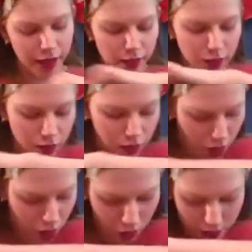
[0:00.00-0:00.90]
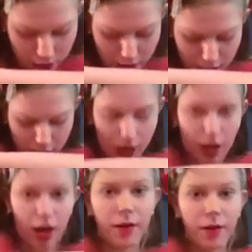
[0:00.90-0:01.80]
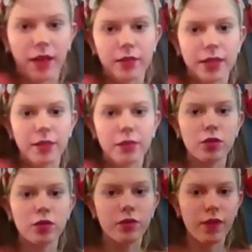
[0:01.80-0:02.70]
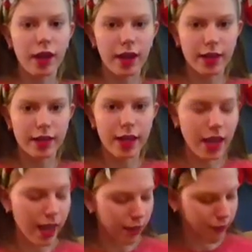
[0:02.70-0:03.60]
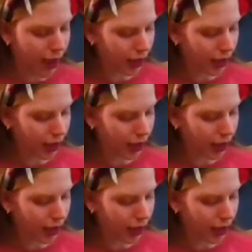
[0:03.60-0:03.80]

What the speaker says: and so I was able to find a